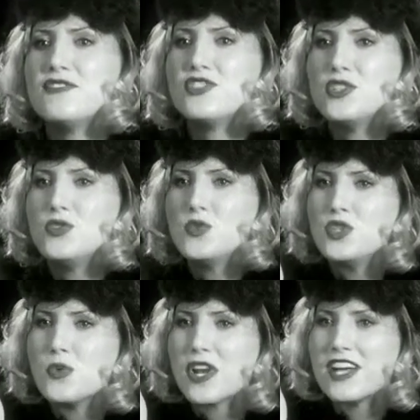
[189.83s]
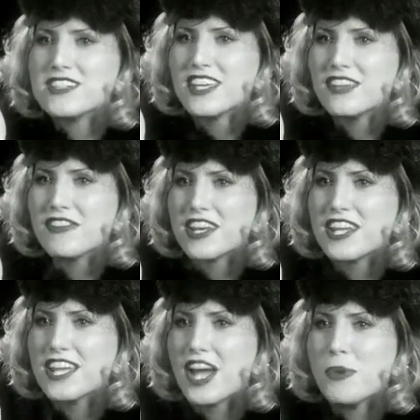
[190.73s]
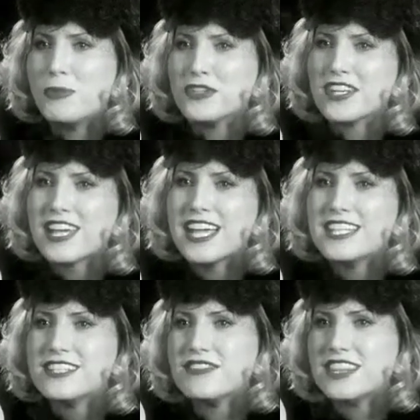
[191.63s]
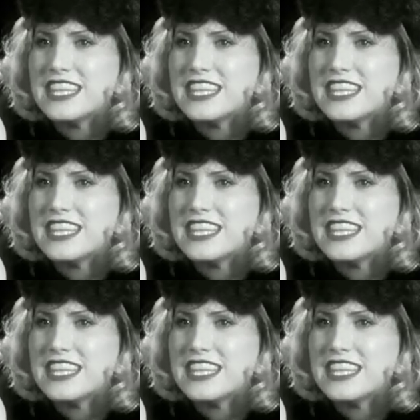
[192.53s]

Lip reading: she knew you were asking Varenka about the kind of